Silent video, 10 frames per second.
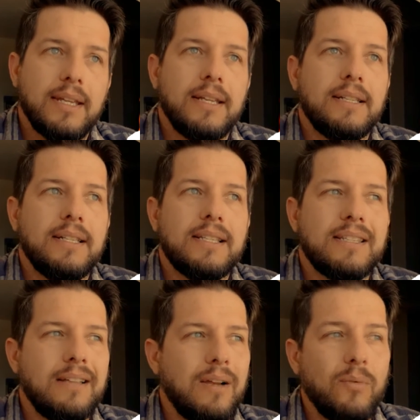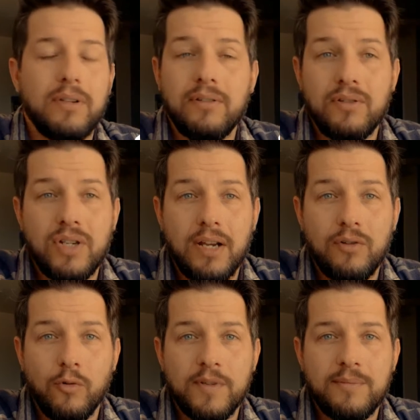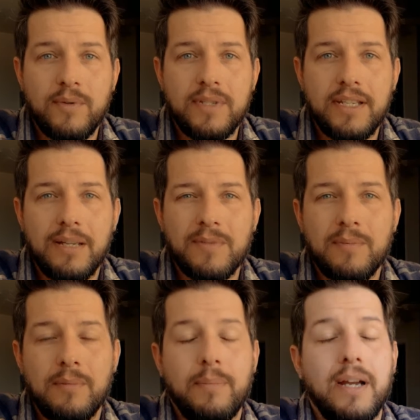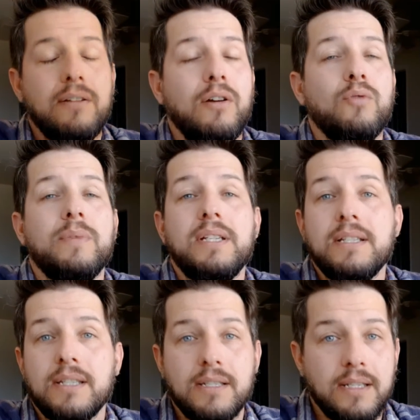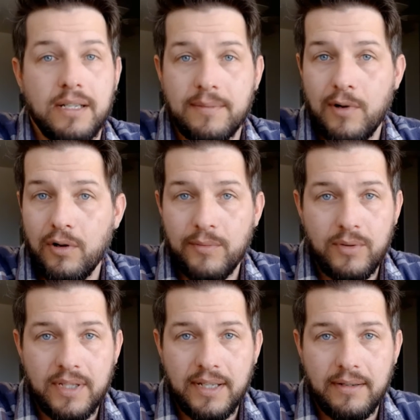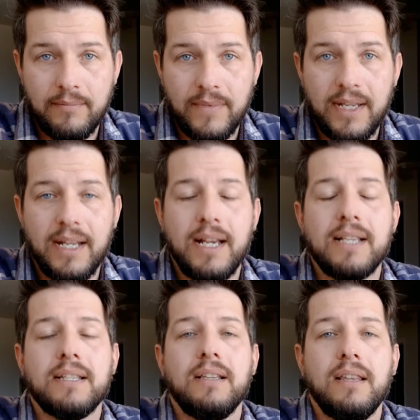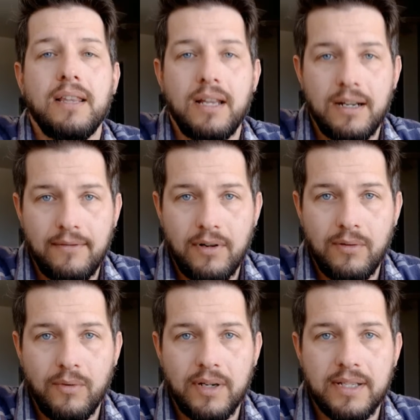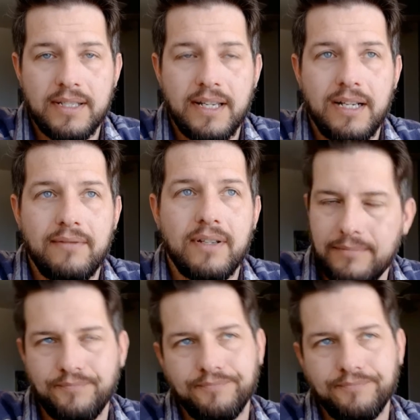It's not one of your ginormous museums, but by no means is it a small museum. It has a lot of artwork inside of it.